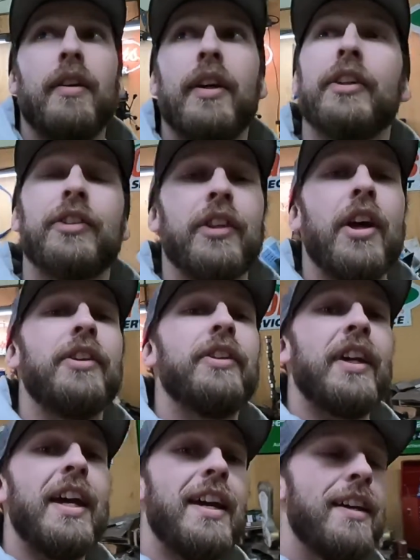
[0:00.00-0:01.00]
It's another
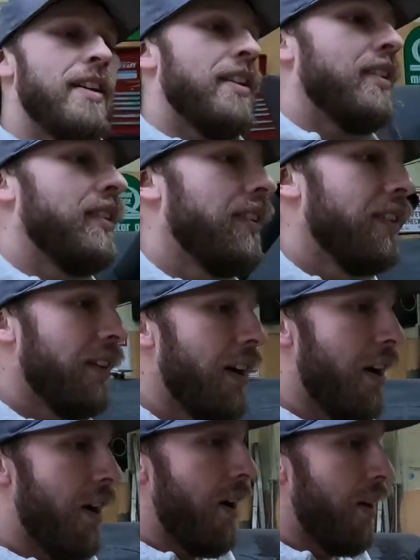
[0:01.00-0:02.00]
day.
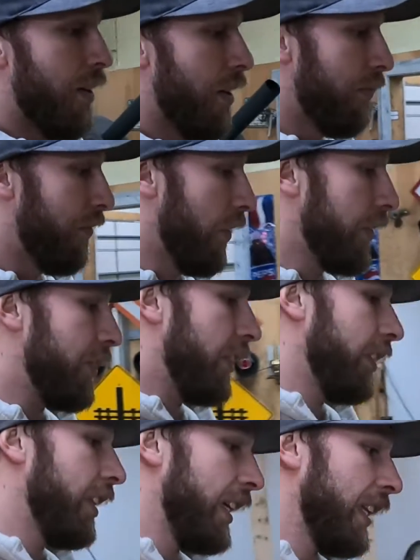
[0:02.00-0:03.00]

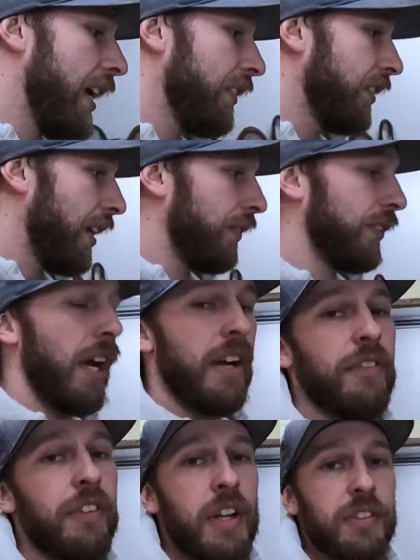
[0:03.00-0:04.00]
Unfortunately, last night was kind
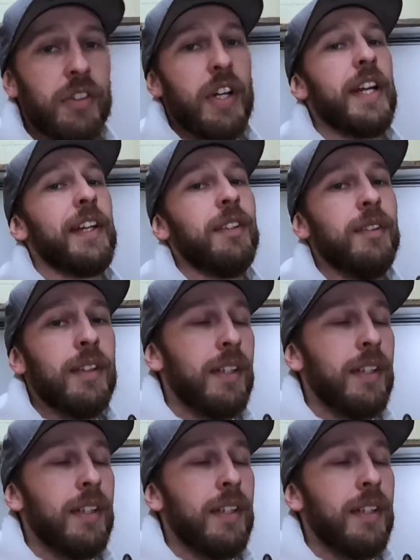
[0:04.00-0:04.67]
of frustrating.